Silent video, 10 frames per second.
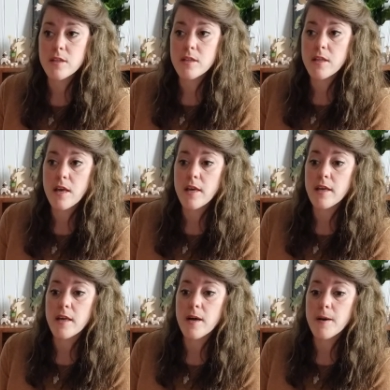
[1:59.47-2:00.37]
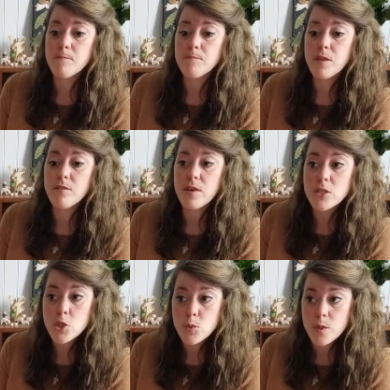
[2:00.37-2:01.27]
they um,
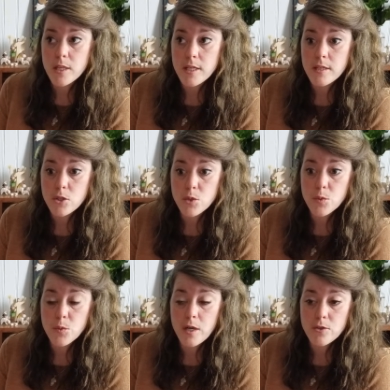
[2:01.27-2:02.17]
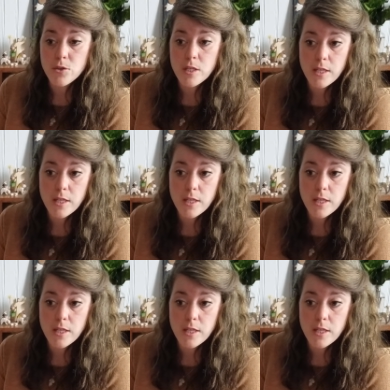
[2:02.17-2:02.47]
eventually the two elderly